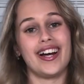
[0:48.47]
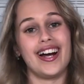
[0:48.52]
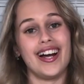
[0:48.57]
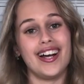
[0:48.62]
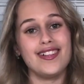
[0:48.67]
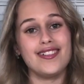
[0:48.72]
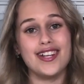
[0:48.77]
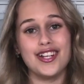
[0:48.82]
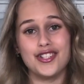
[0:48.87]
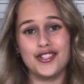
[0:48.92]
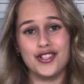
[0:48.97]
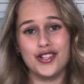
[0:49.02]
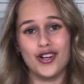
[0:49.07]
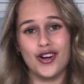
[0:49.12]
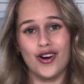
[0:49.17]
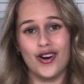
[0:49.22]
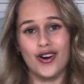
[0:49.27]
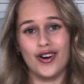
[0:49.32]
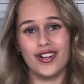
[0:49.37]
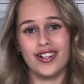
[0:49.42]
I like to
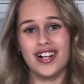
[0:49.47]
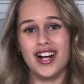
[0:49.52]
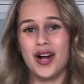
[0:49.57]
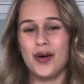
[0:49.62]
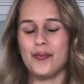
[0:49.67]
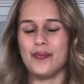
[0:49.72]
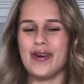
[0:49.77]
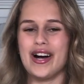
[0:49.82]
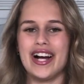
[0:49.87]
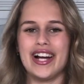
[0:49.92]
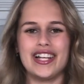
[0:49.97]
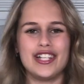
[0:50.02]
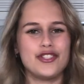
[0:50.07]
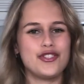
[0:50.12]
call my